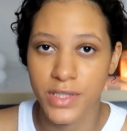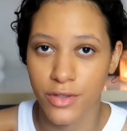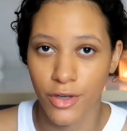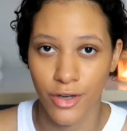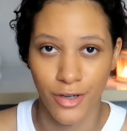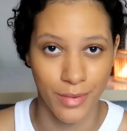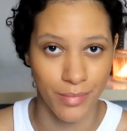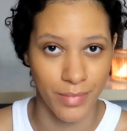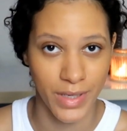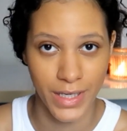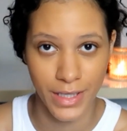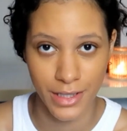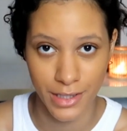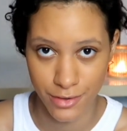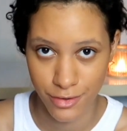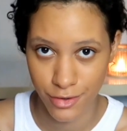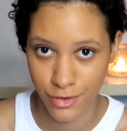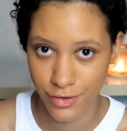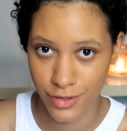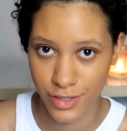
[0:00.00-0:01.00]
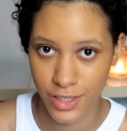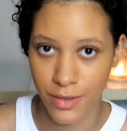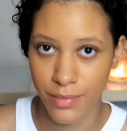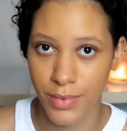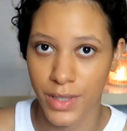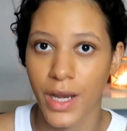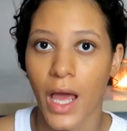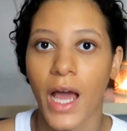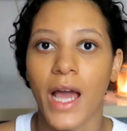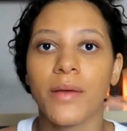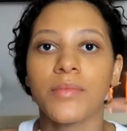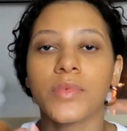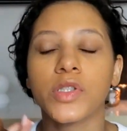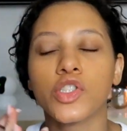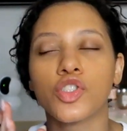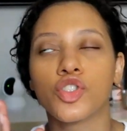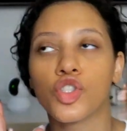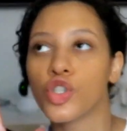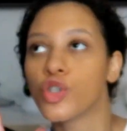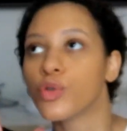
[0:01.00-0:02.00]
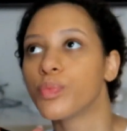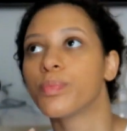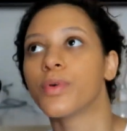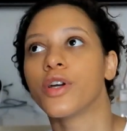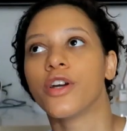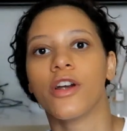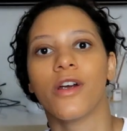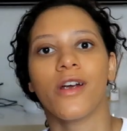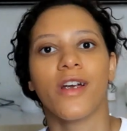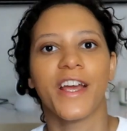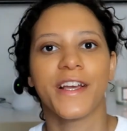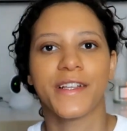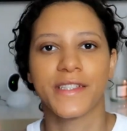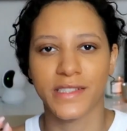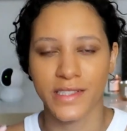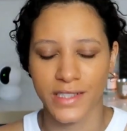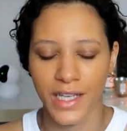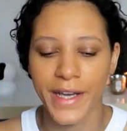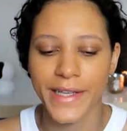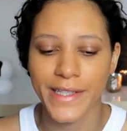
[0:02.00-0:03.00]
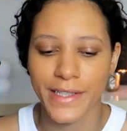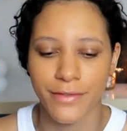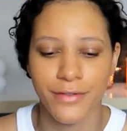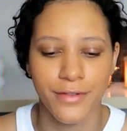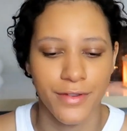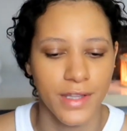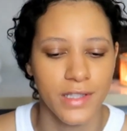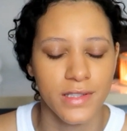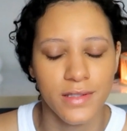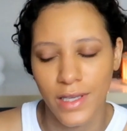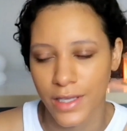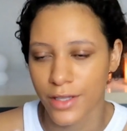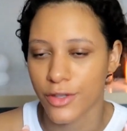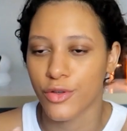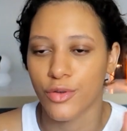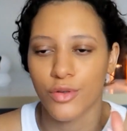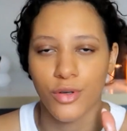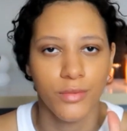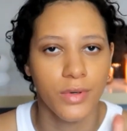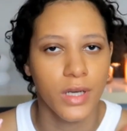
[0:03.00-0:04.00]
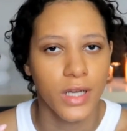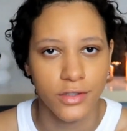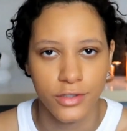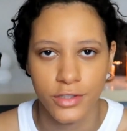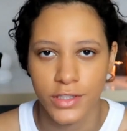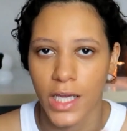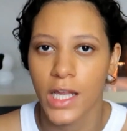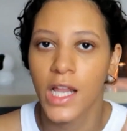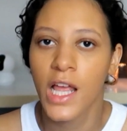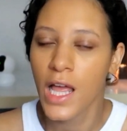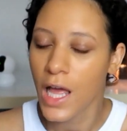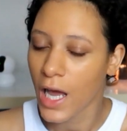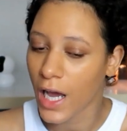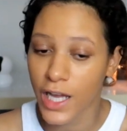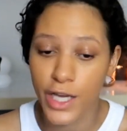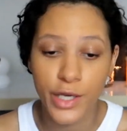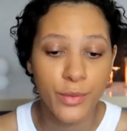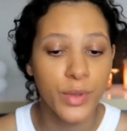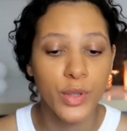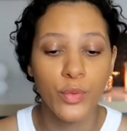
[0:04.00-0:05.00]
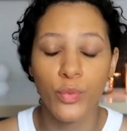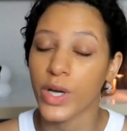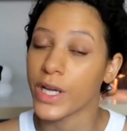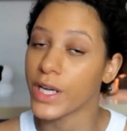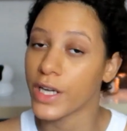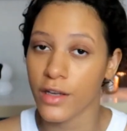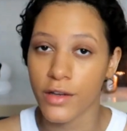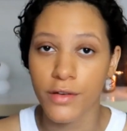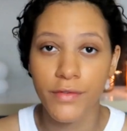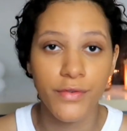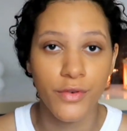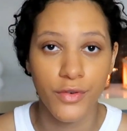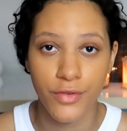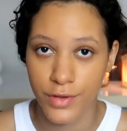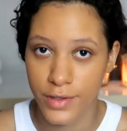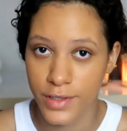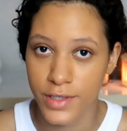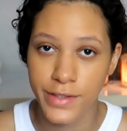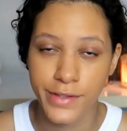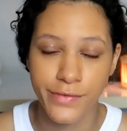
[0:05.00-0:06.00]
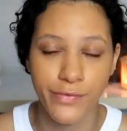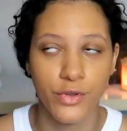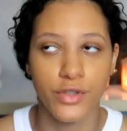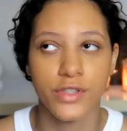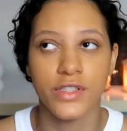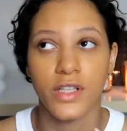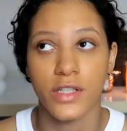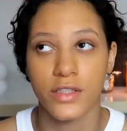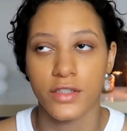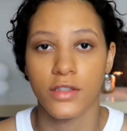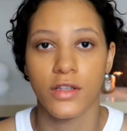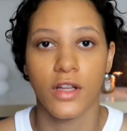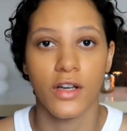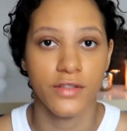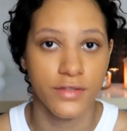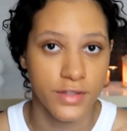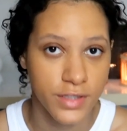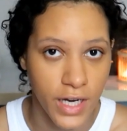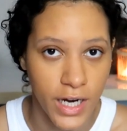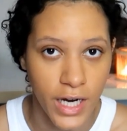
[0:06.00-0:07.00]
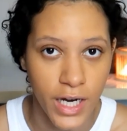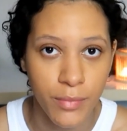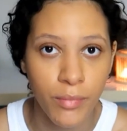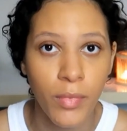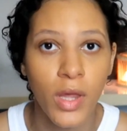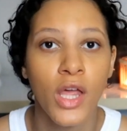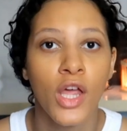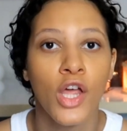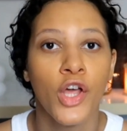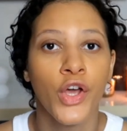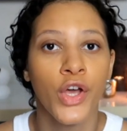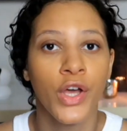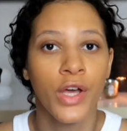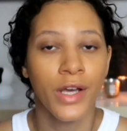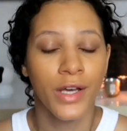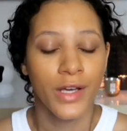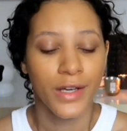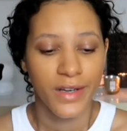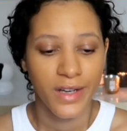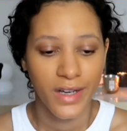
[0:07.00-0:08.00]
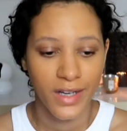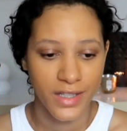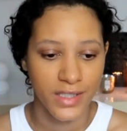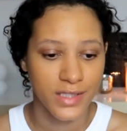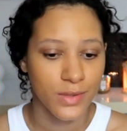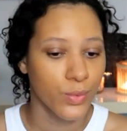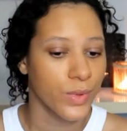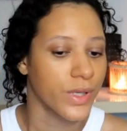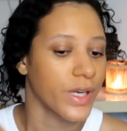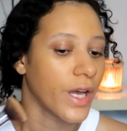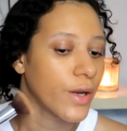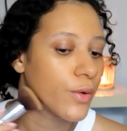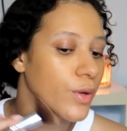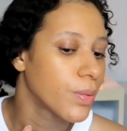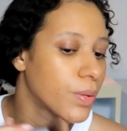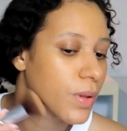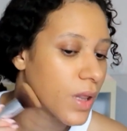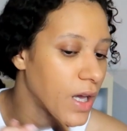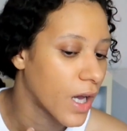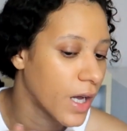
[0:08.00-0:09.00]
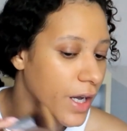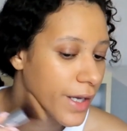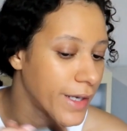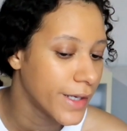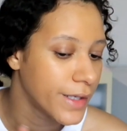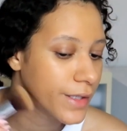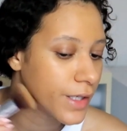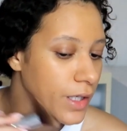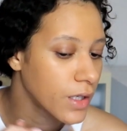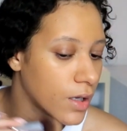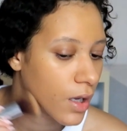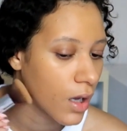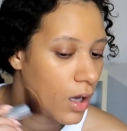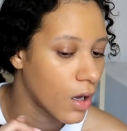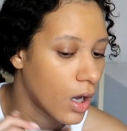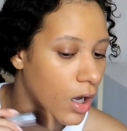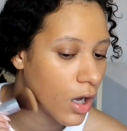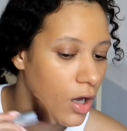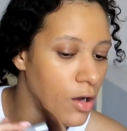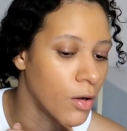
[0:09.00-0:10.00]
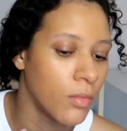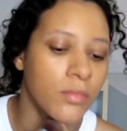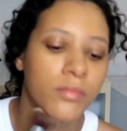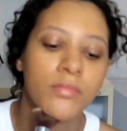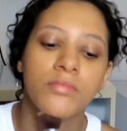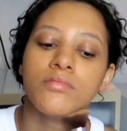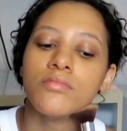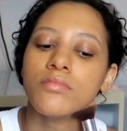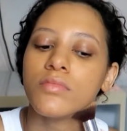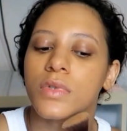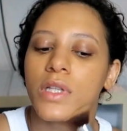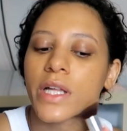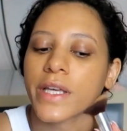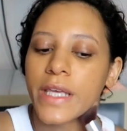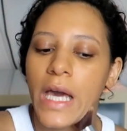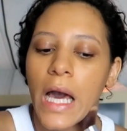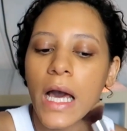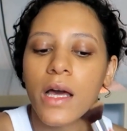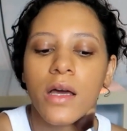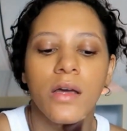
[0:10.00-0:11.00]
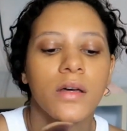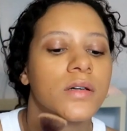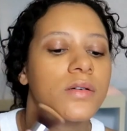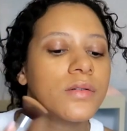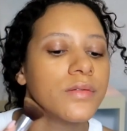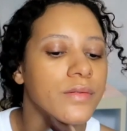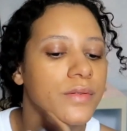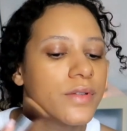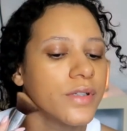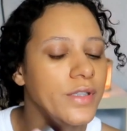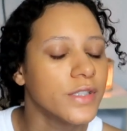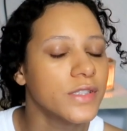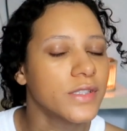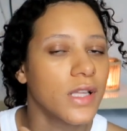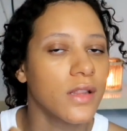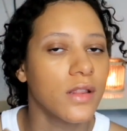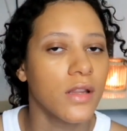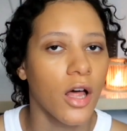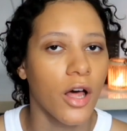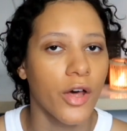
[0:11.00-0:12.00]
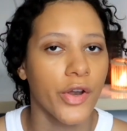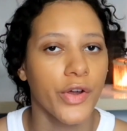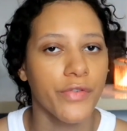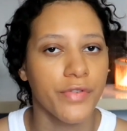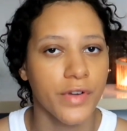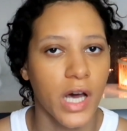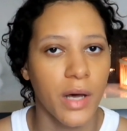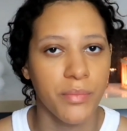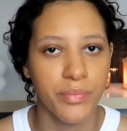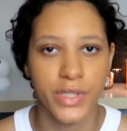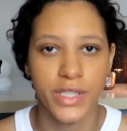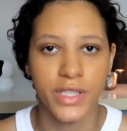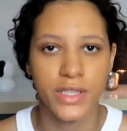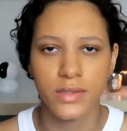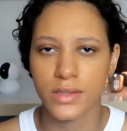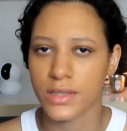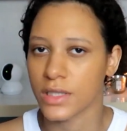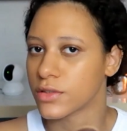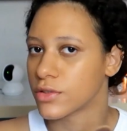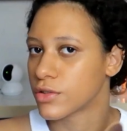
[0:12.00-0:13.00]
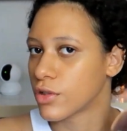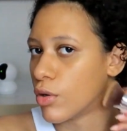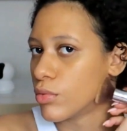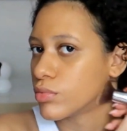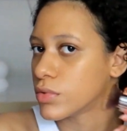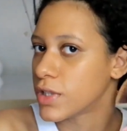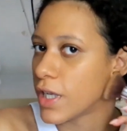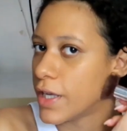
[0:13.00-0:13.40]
starting my internship and I'm super excited for this. Like, you don't understand. I have been waiting for this for such a long time because when I replied, like there's a lot of companies that don't